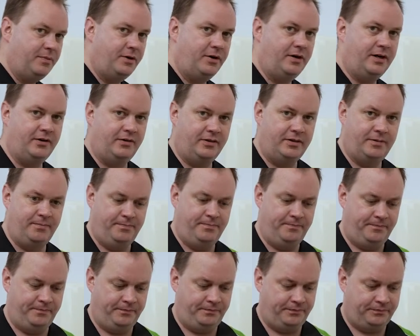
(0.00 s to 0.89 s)
pie on
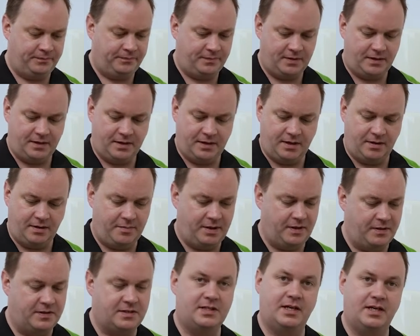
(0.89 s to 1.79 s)
them.
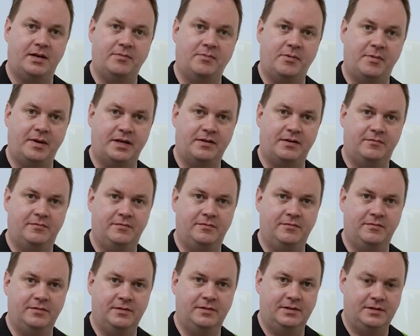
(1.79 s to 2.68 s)
About the same amount
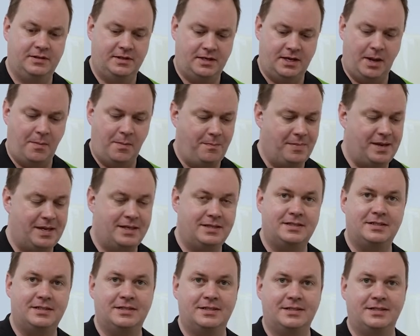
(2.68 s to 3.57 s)
of
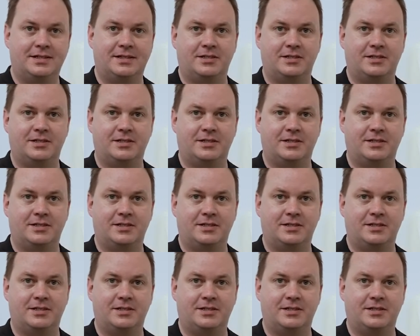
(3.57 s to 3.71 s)
mess.